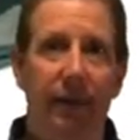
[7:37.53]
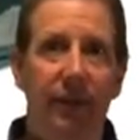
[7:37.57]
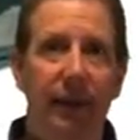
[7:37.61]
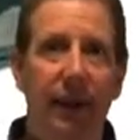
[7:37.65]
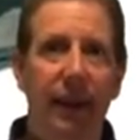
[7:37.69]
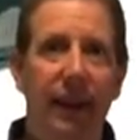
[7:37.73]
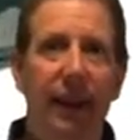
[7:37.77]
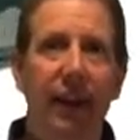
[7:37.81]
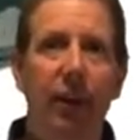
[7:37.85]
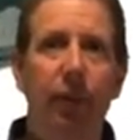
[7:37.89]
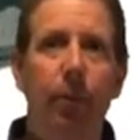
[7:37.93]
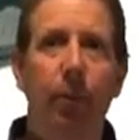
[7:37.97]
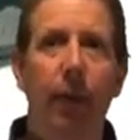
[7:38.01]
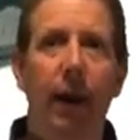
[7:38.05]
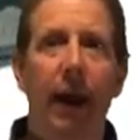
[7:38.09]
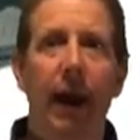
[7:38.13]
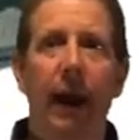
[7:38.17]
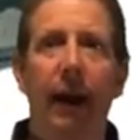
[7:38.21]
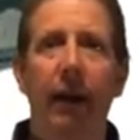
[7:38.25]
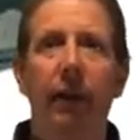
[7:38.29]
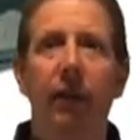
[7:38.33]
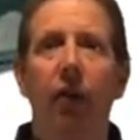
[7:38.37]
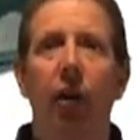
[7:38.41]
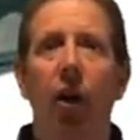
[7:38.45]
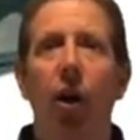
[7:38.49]
Now, these
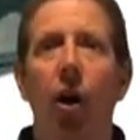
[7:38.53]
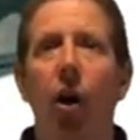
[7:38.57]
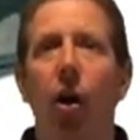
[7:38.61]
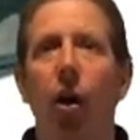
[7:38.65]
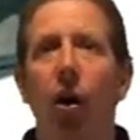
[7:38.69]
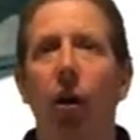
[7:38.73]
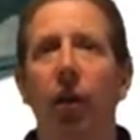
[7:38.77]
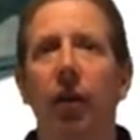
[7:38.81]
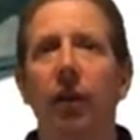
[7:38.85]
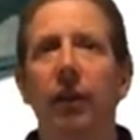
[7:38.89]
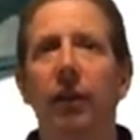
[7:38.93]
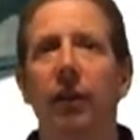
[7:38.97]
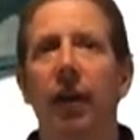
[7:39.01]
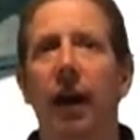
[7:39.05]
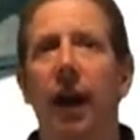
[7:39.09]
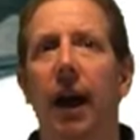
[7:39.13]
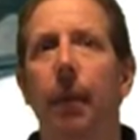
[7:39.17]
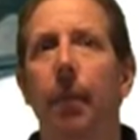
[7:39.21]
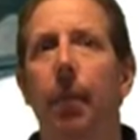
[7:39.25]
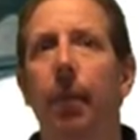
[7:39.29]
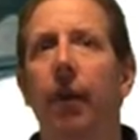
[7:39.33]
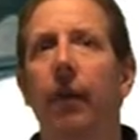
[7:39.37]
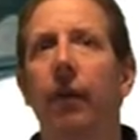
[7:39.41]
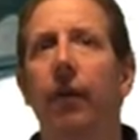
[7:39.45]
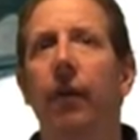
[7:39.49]
bags are a
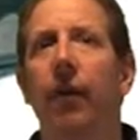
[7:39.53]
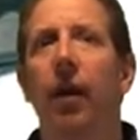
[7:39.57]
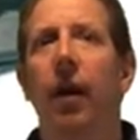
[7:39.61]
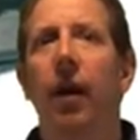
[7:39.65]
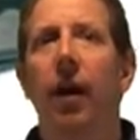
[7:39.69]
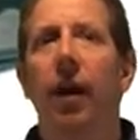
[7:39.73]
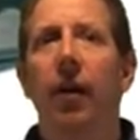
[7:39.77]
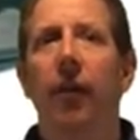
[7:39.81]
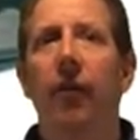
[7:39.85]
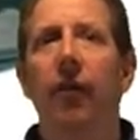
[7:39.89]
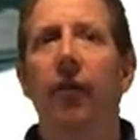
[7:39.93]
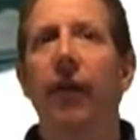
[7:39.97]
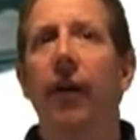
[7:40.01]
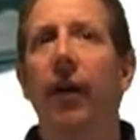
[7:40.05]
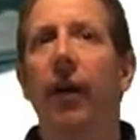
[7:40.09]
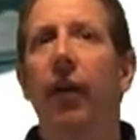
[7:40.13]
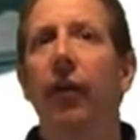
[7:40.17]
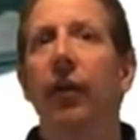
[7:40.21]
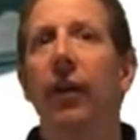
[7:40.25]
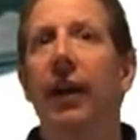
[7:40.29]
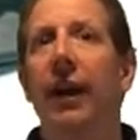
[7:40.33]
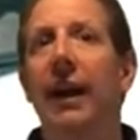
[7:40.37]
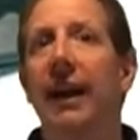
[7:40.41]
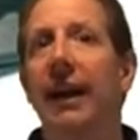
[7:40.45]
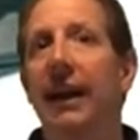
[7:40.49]
type of
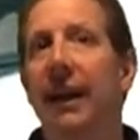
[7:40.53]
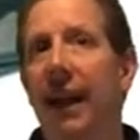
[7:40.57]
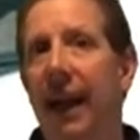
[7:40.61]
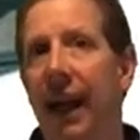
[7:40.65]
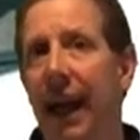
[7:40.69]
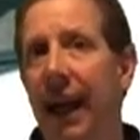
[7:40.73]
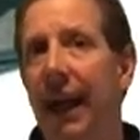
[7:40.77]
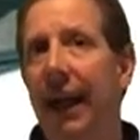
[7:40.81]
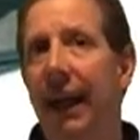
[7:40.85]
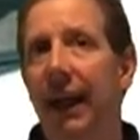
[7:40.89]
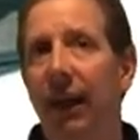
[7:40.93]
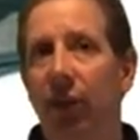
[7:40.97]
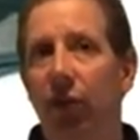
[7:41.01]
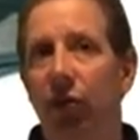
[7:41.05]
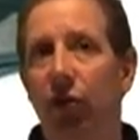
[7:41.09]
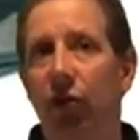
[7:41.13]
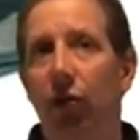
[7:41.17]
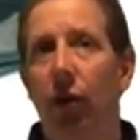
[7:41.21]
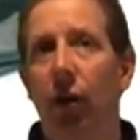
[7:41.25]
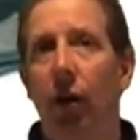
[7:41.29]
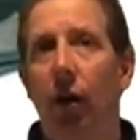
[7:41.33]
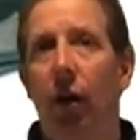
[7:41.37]
Faraday cage,